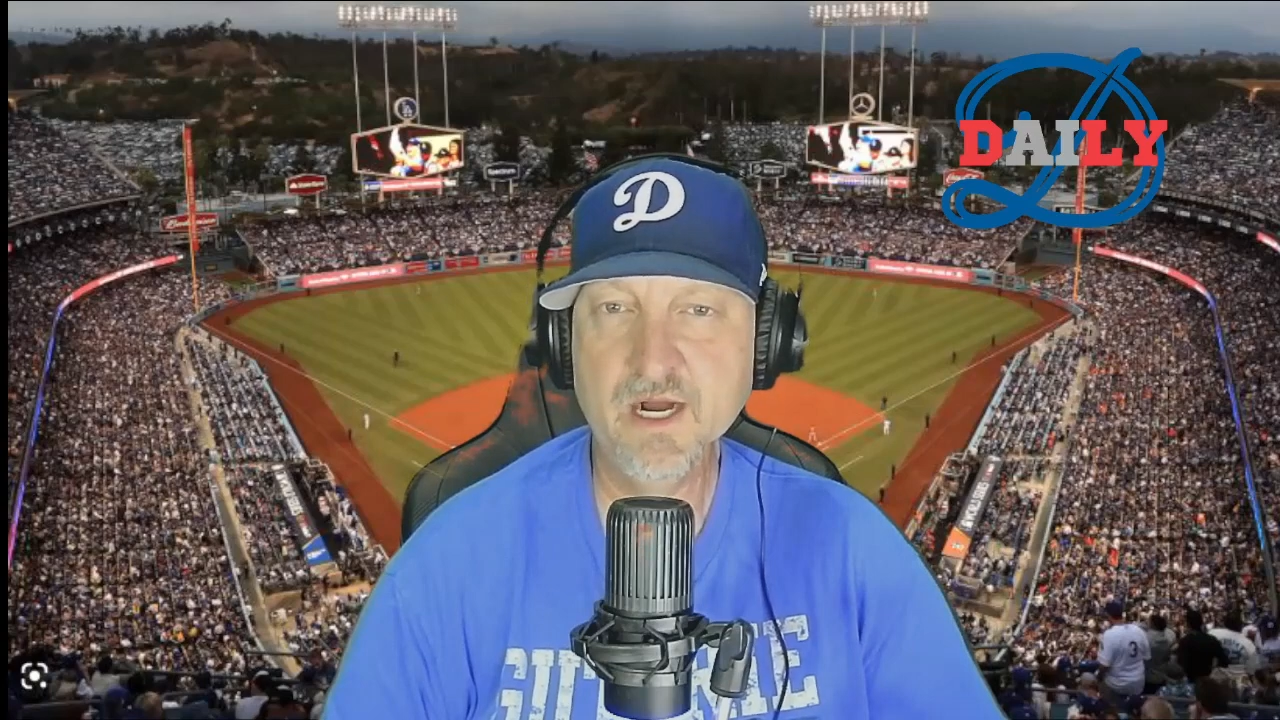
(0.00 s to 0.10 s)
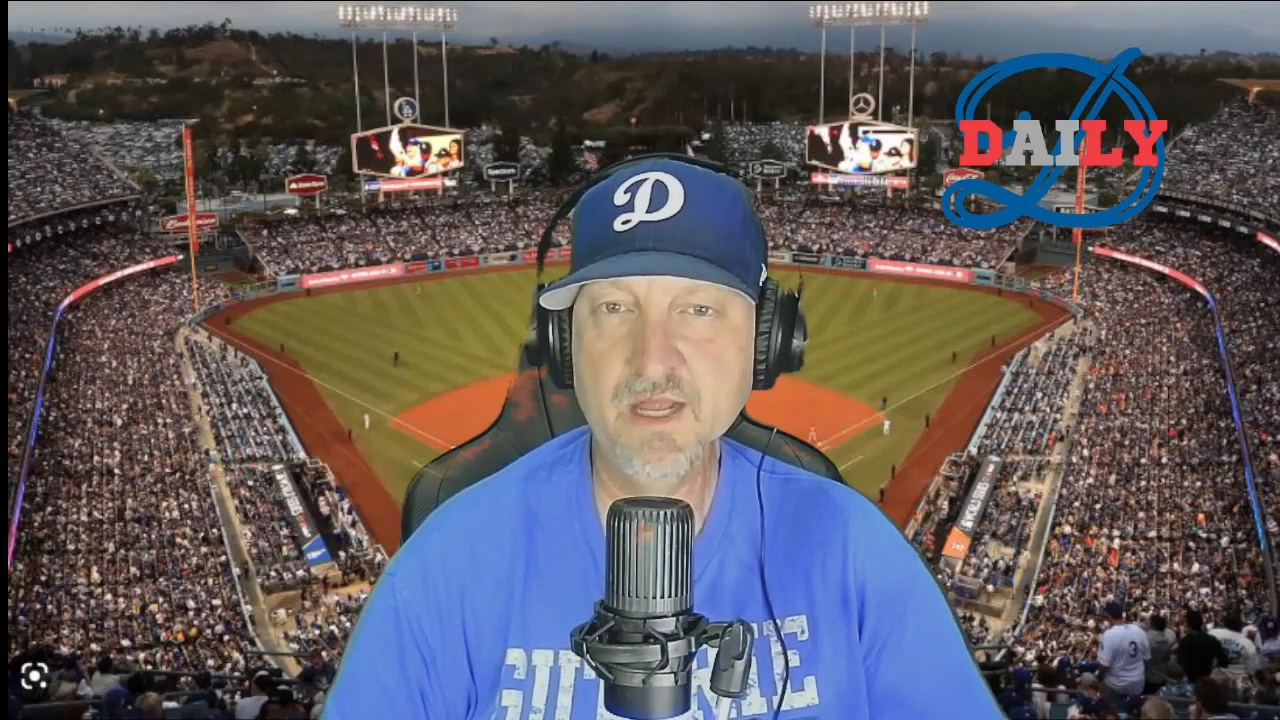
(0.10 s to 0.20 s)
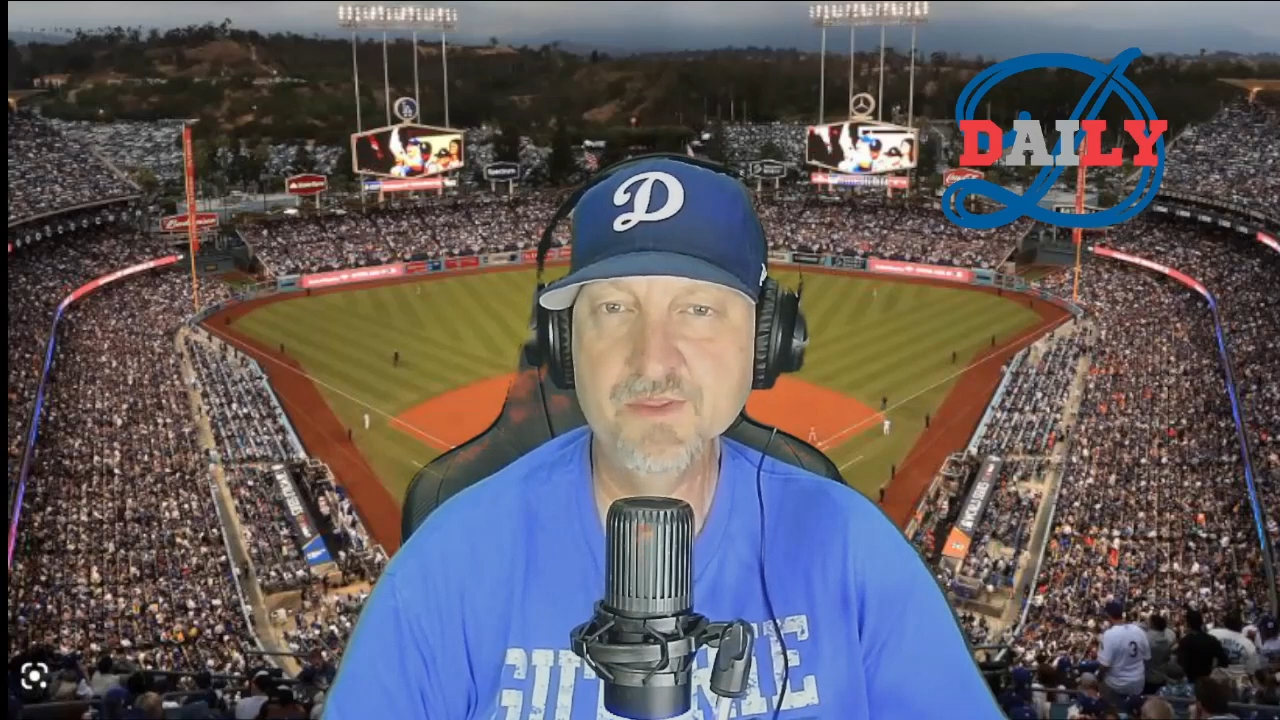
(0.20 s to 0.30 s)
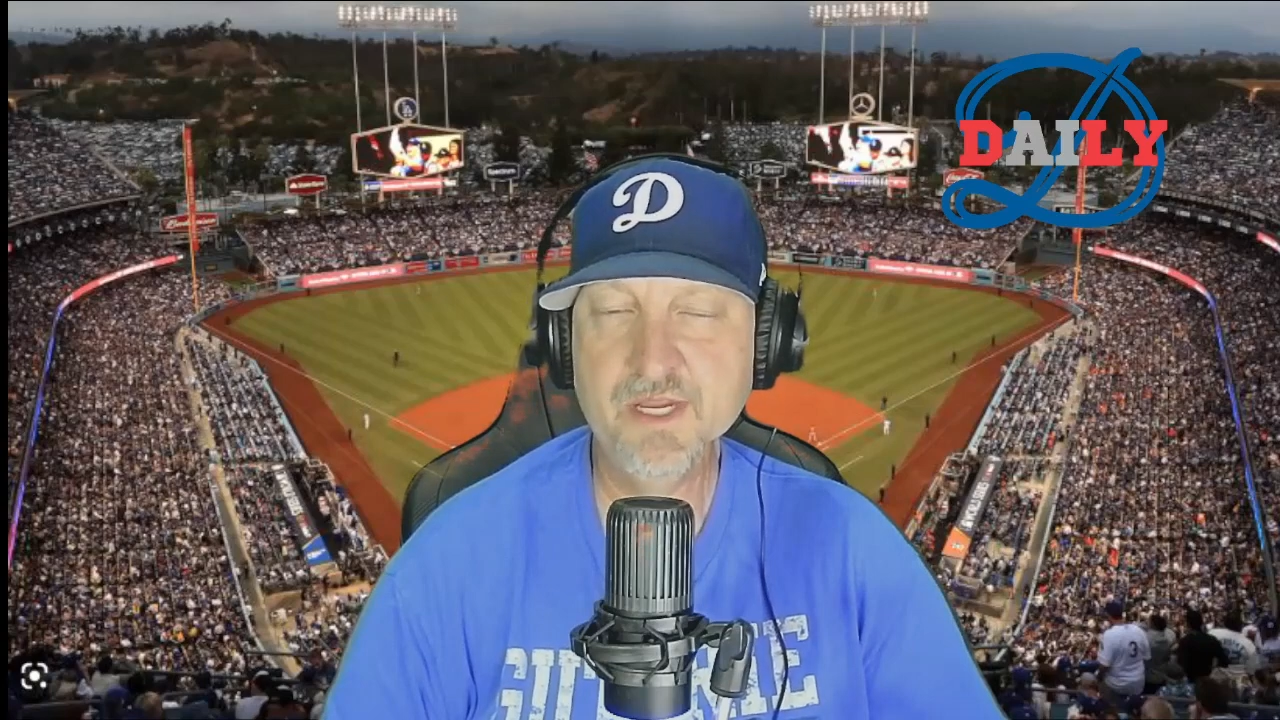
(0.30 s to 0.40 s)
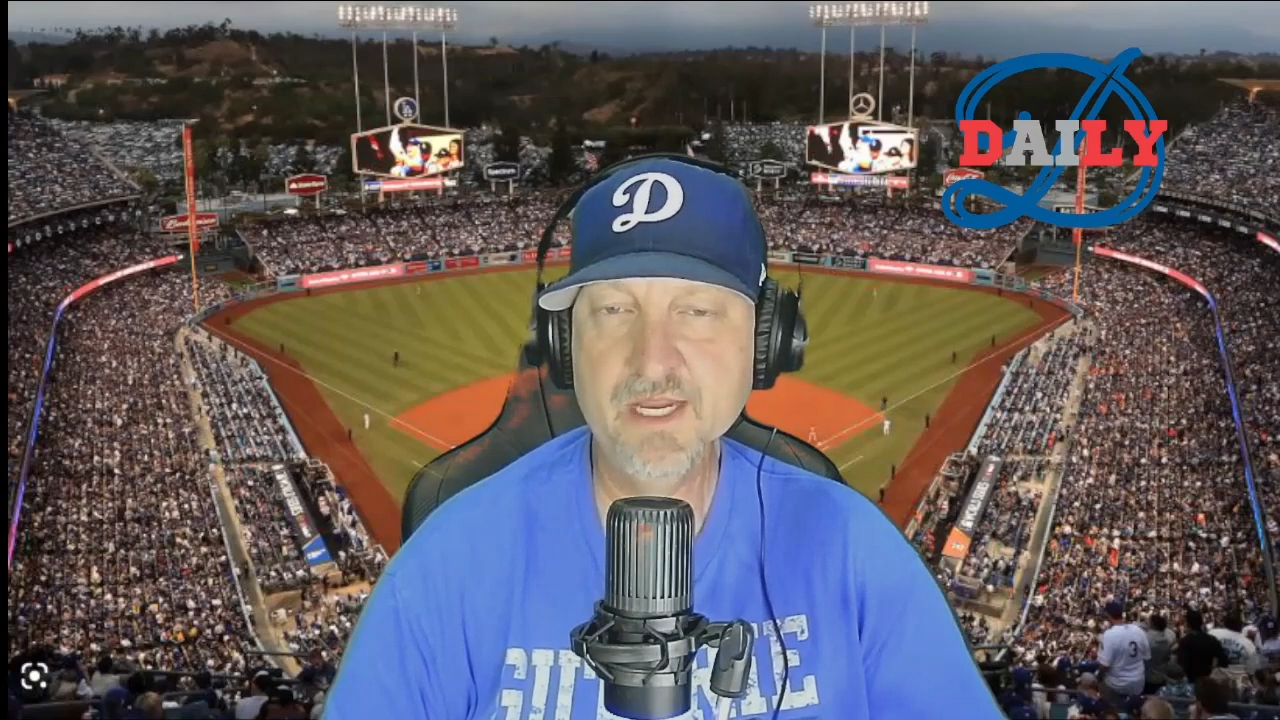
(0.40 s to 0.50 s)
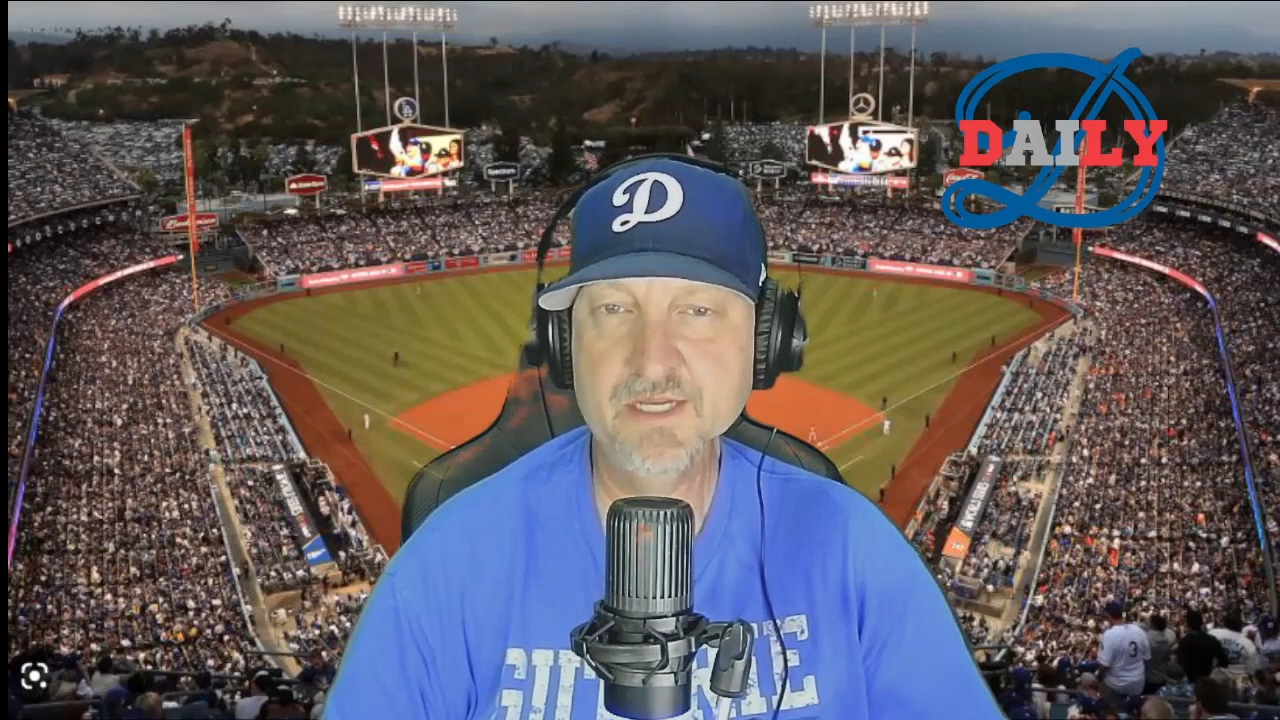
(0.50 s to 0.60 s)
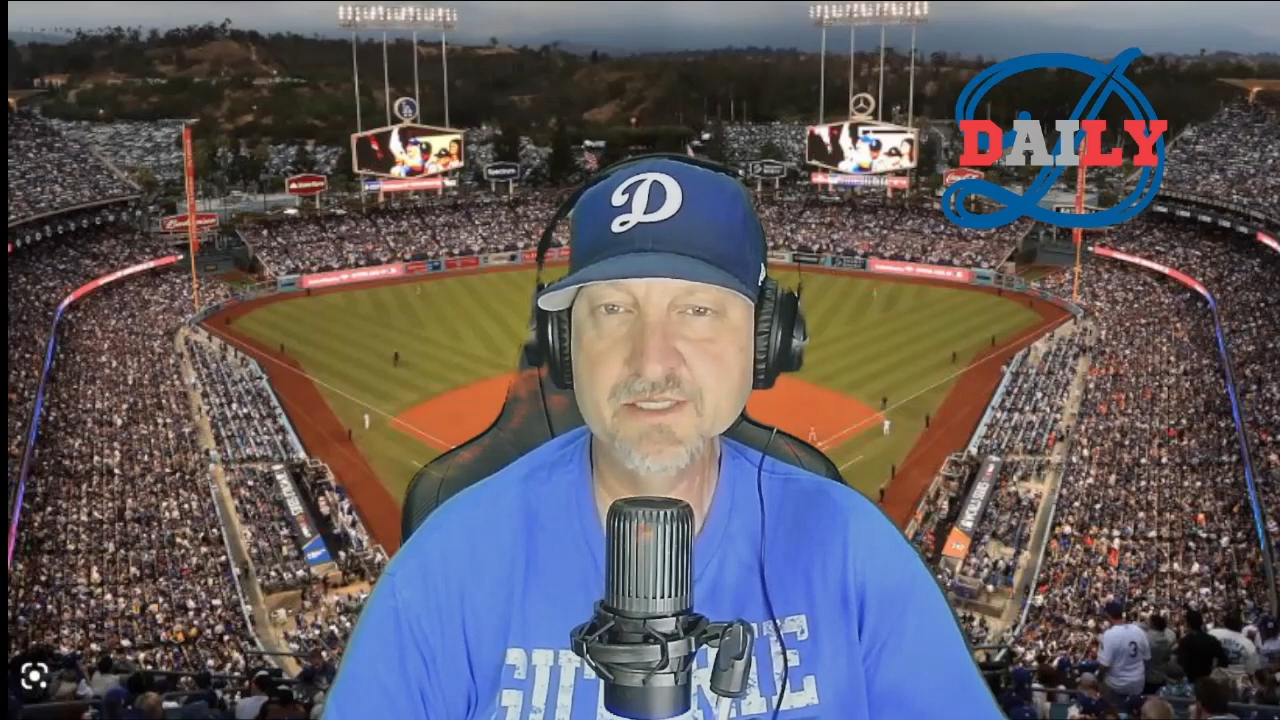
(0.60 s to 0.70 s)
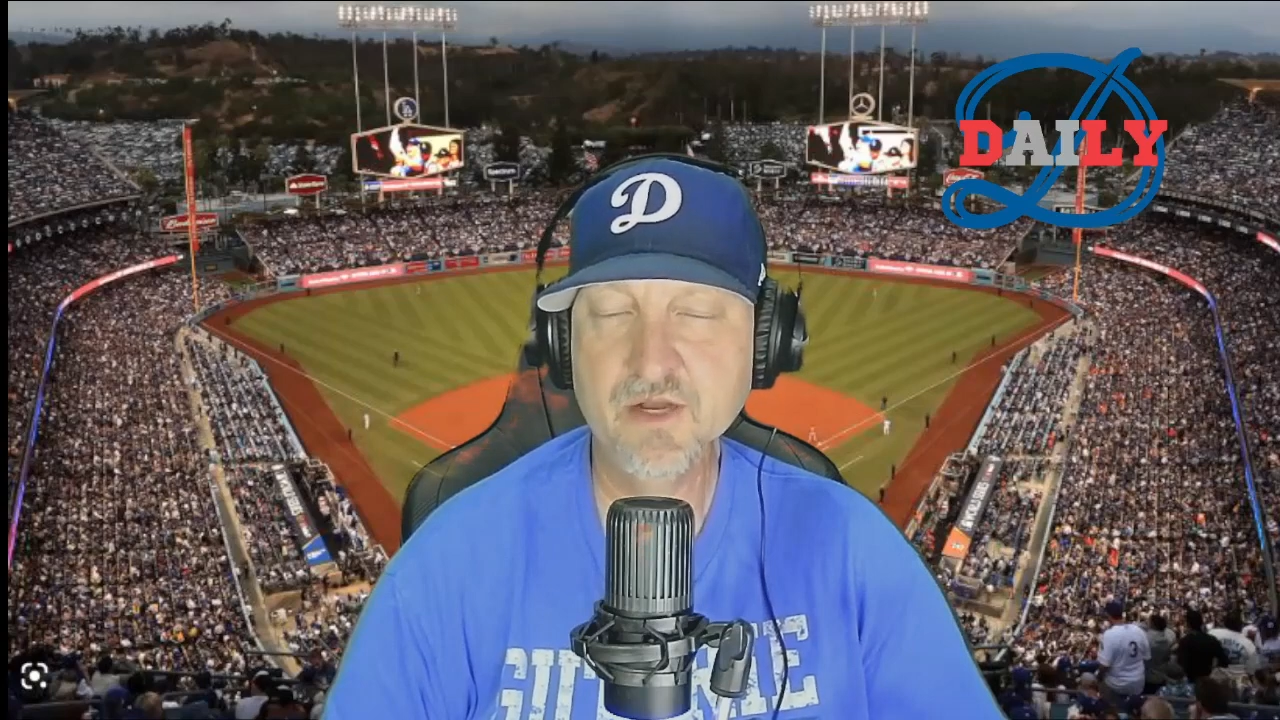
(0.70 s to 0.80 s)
on the East